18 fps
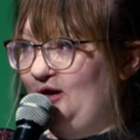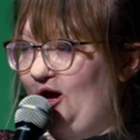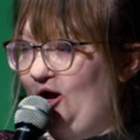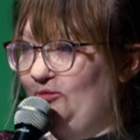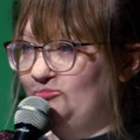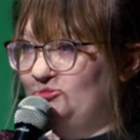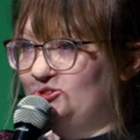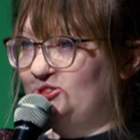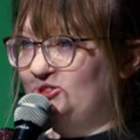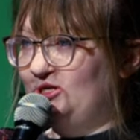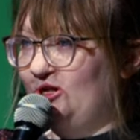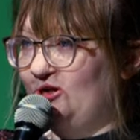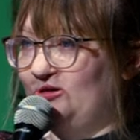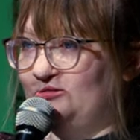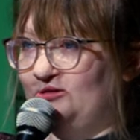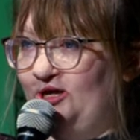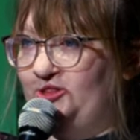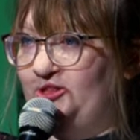I'm just
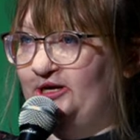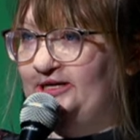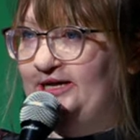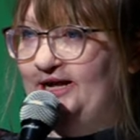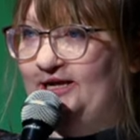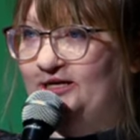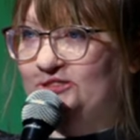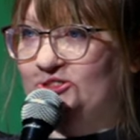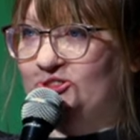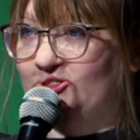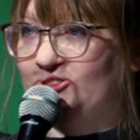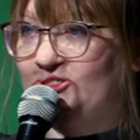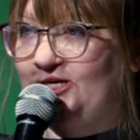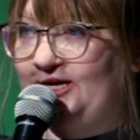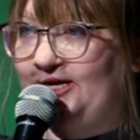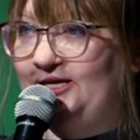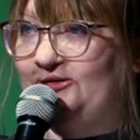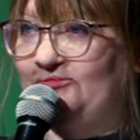gonna let the cancer
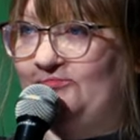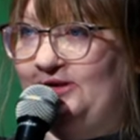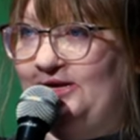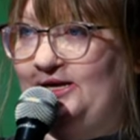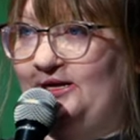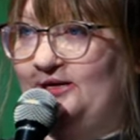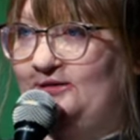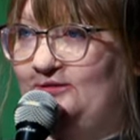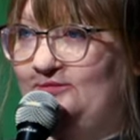take me.